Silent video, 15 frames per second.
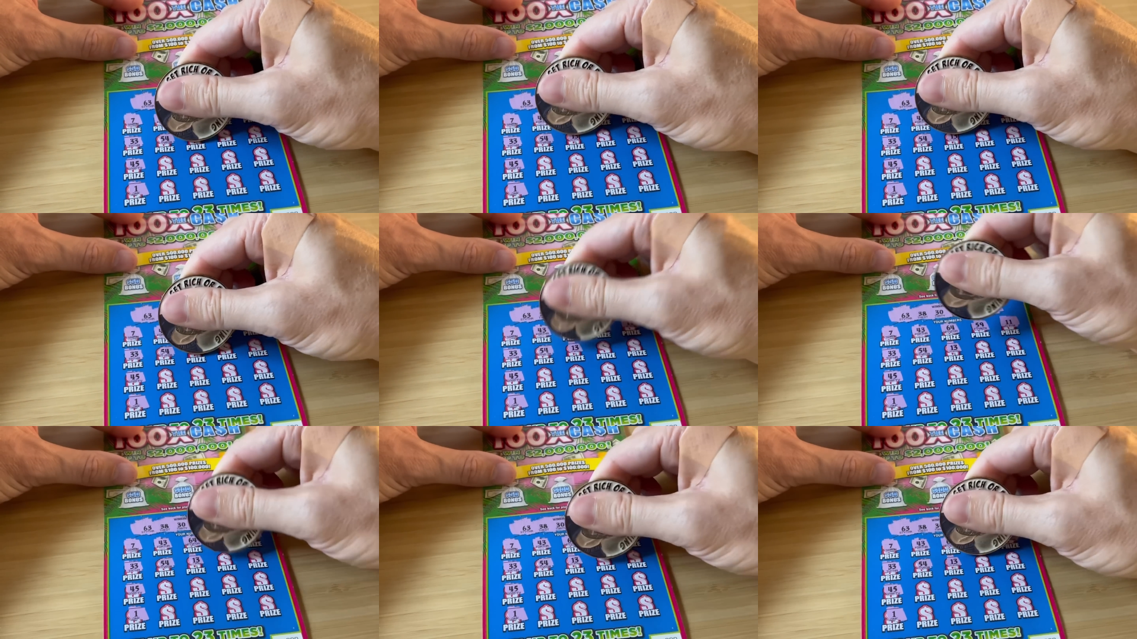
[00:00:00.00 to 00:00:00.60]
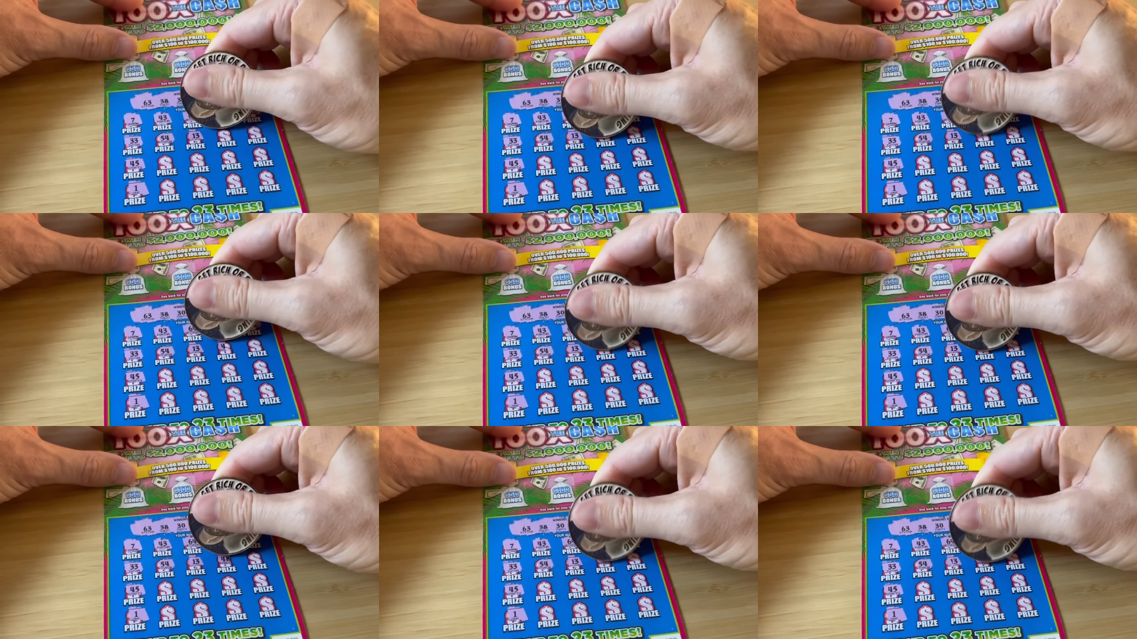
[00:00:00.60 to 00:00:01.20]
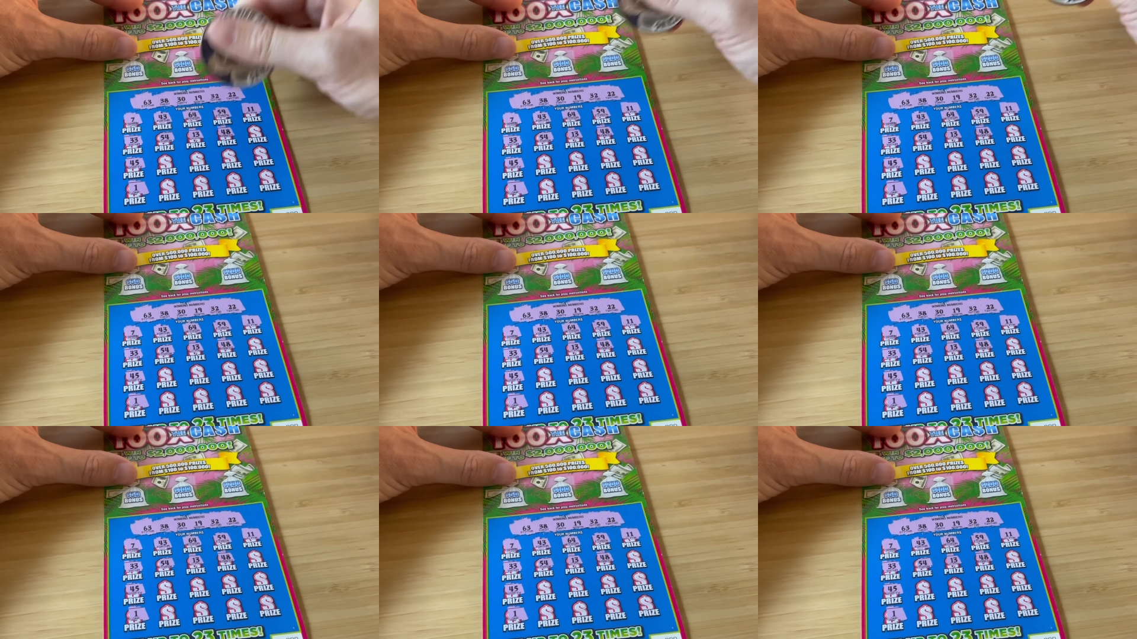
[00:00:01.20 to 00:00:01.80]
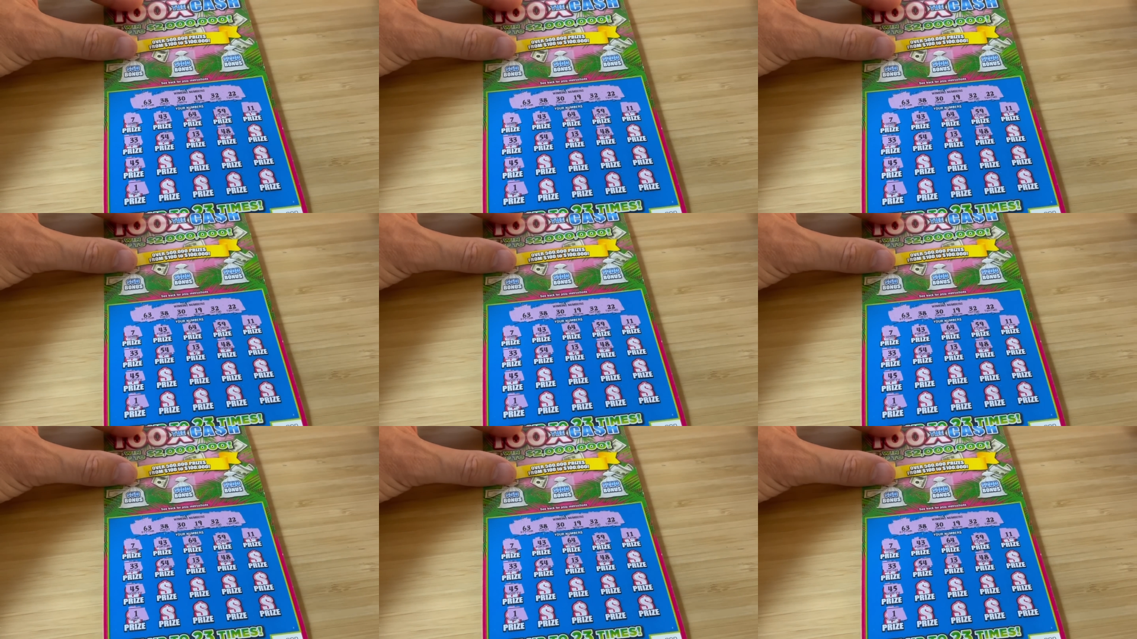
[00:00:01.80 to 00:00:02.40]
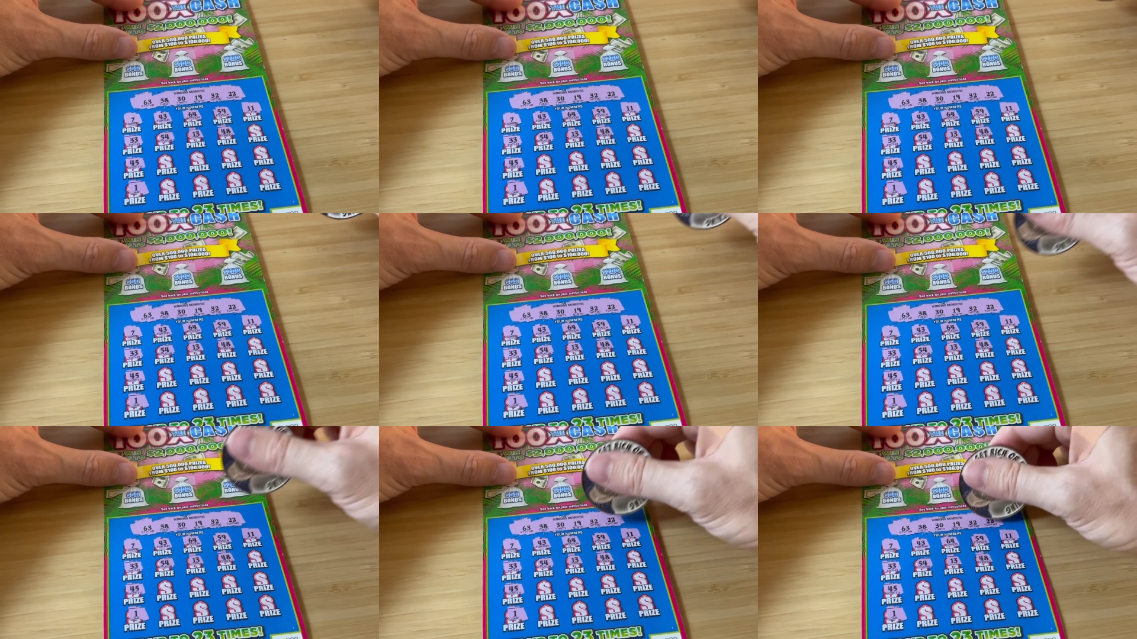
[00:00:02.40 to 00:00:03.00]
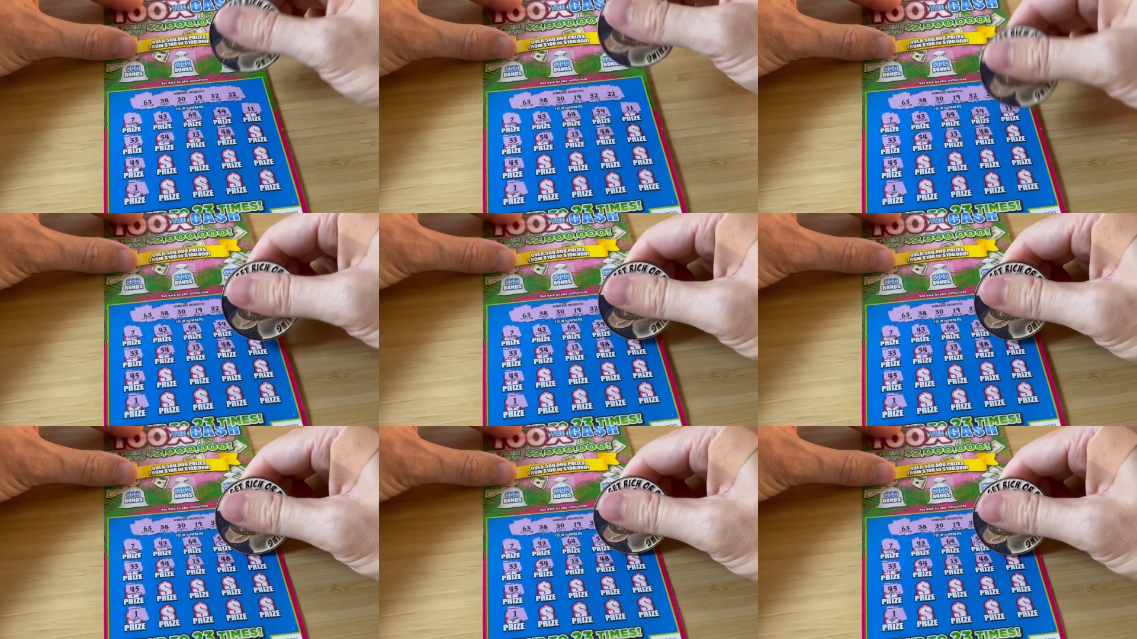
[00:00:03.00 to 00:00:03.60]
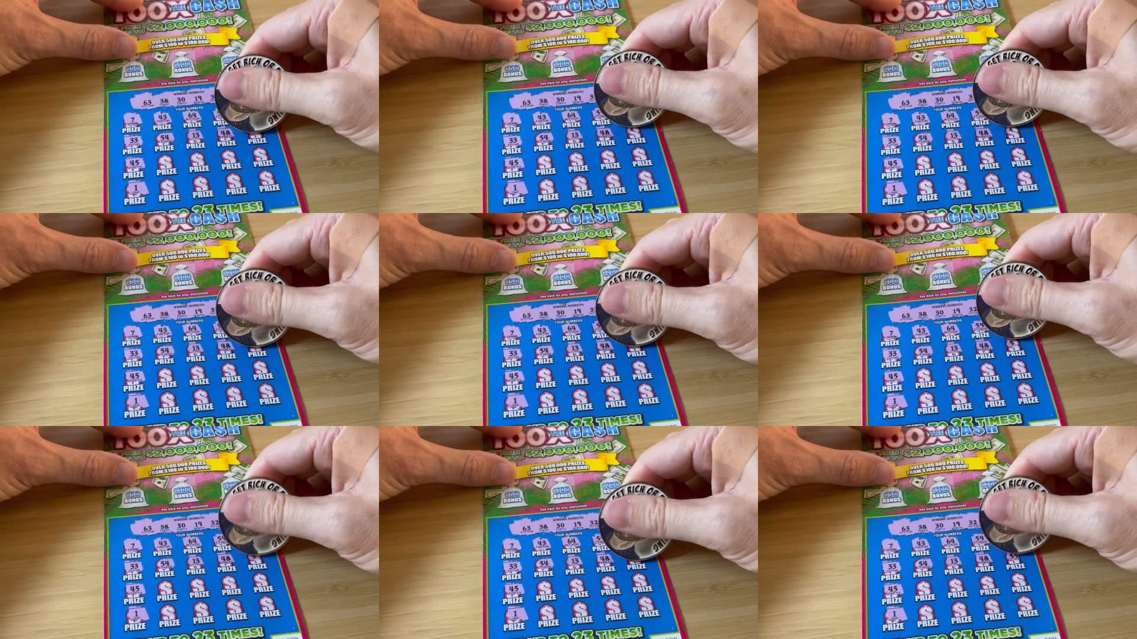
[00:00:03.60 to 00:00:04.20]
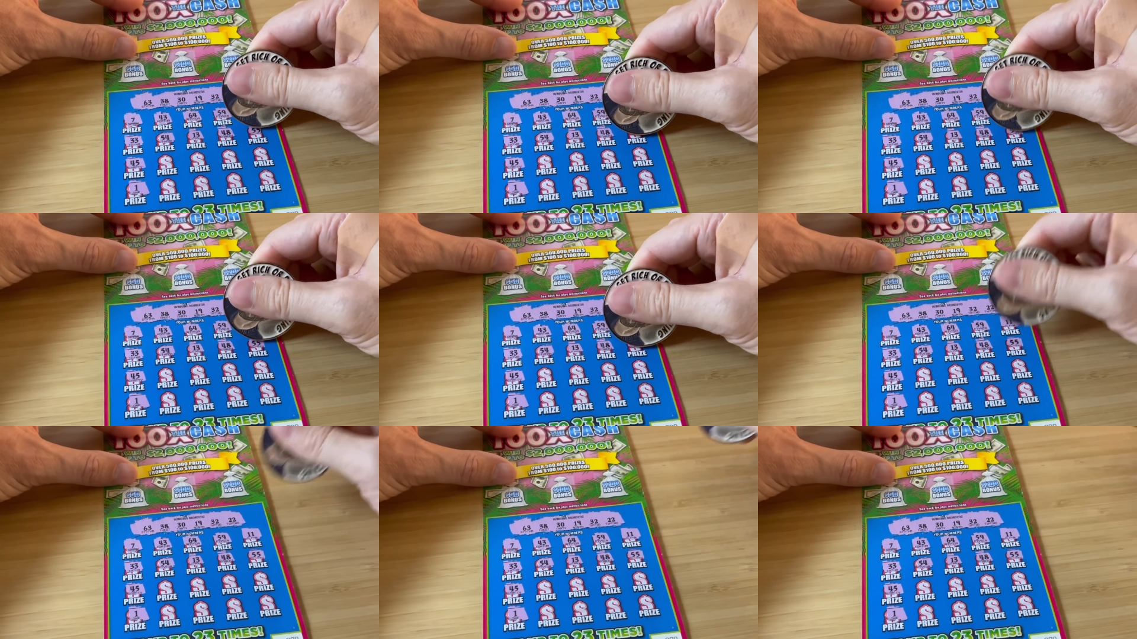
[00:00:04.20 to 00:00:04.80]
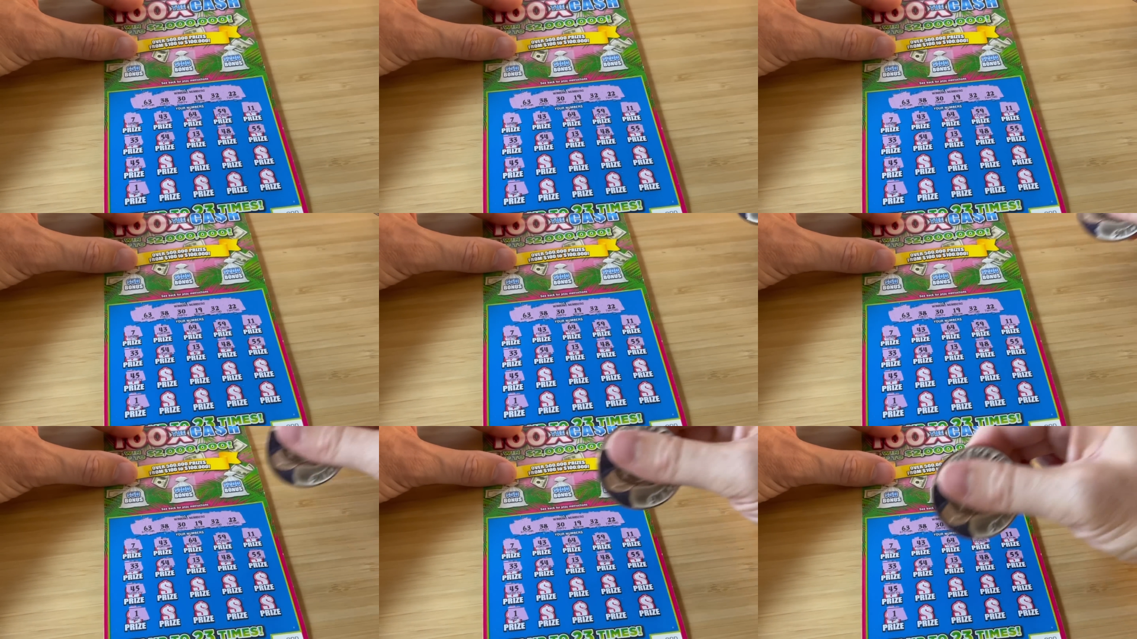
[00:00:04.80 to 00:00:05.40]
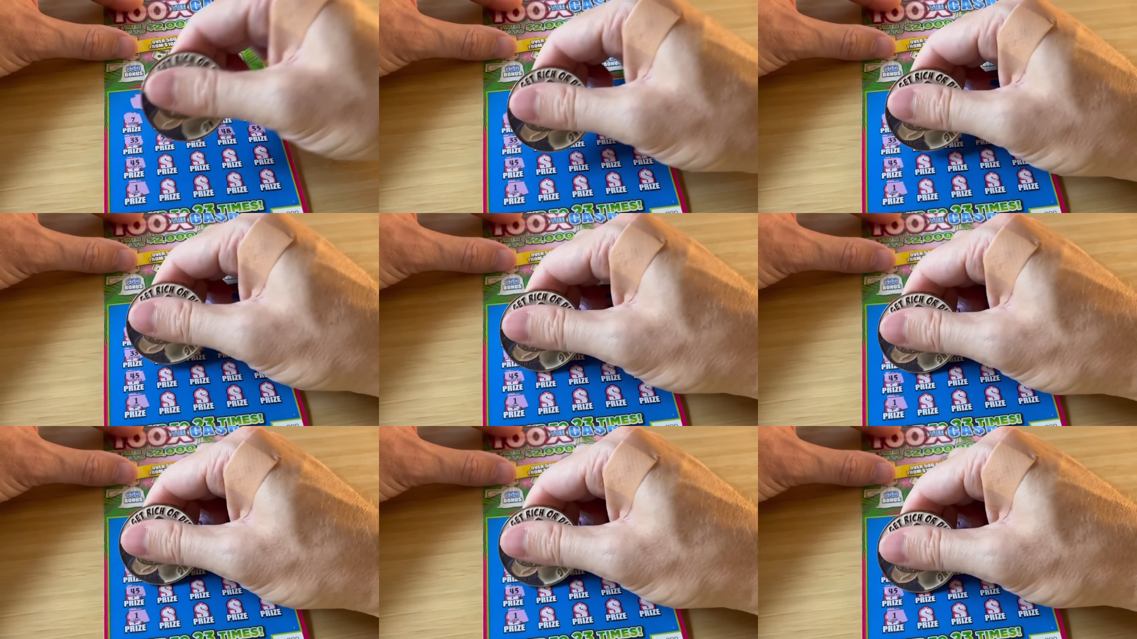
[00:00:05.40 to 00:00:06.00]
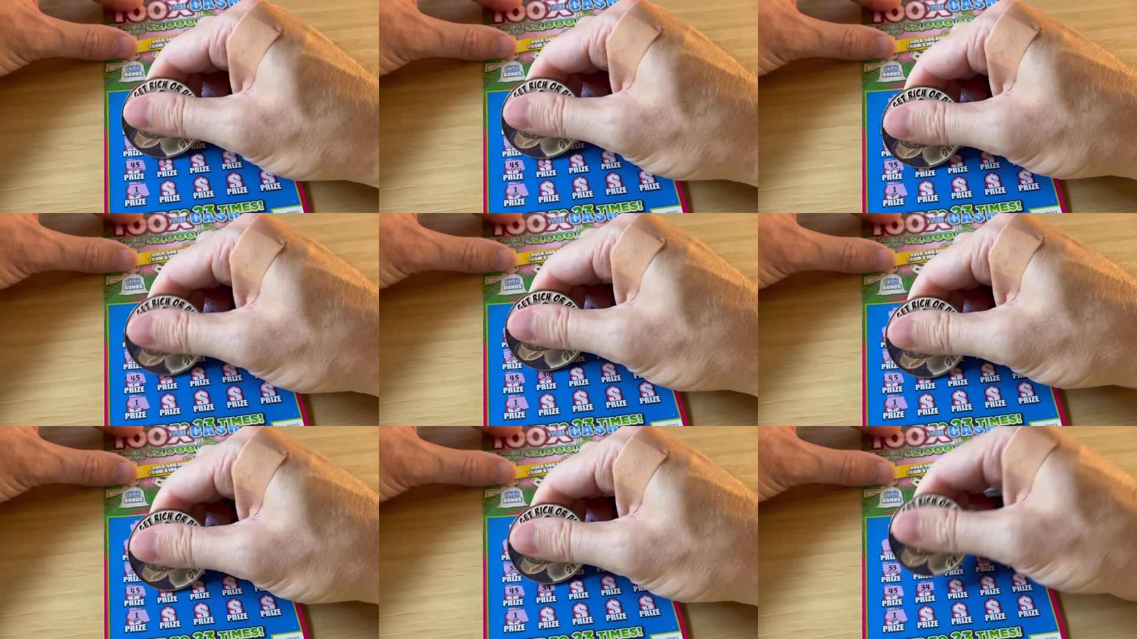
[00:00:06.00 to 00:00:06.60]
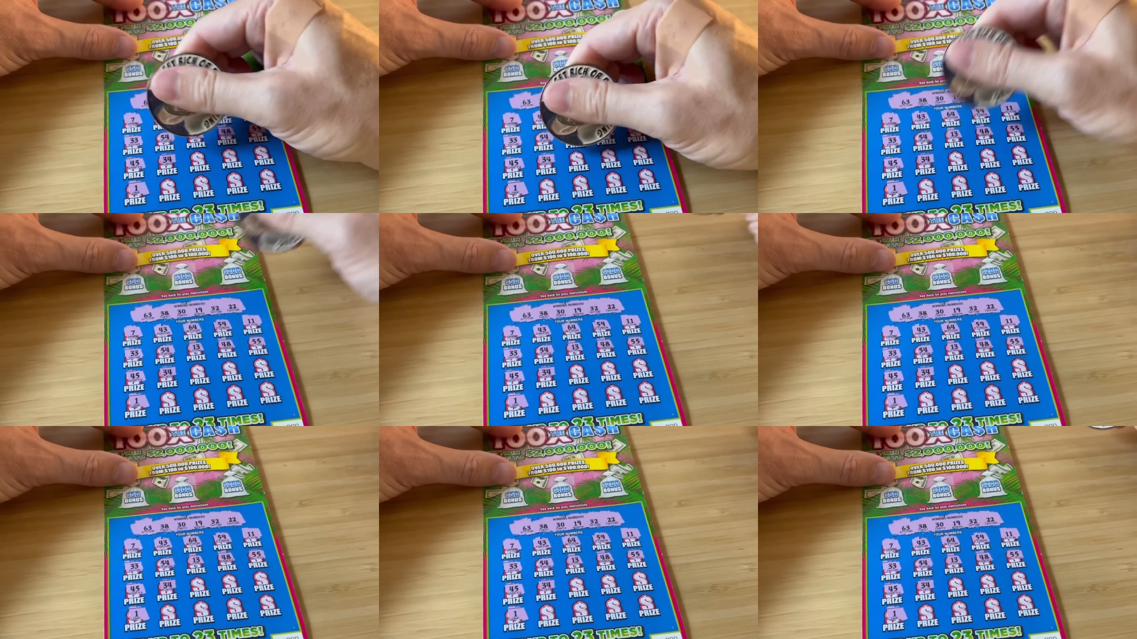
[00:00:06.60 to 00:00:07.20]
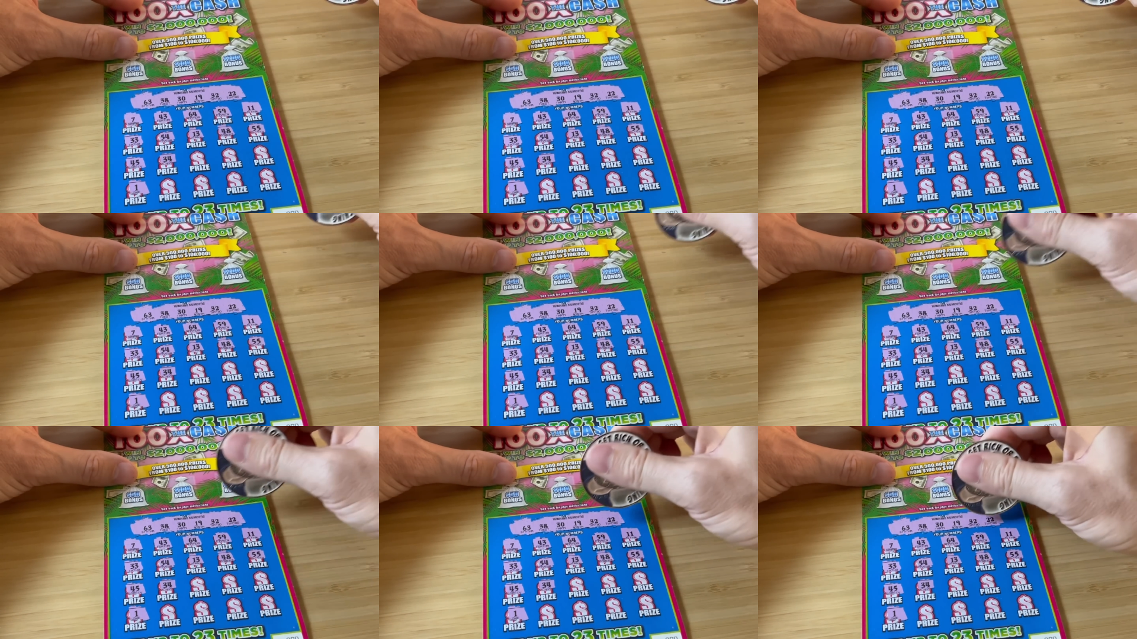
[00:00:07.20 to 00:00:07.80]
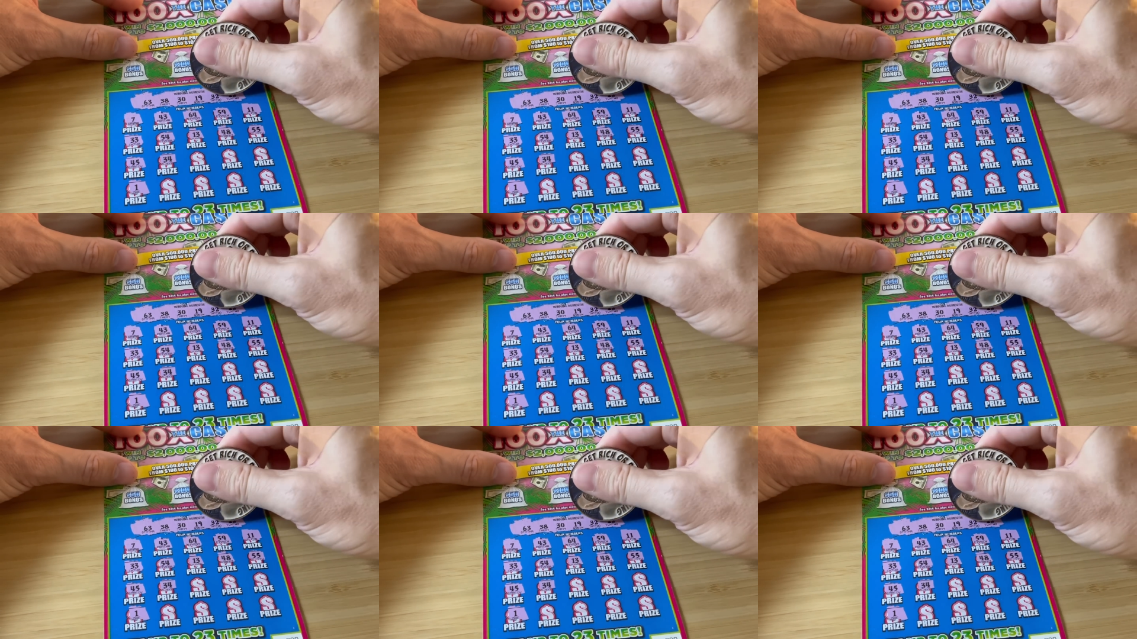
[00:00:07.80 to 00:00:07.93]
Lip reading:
Nobody's mouth can be seen.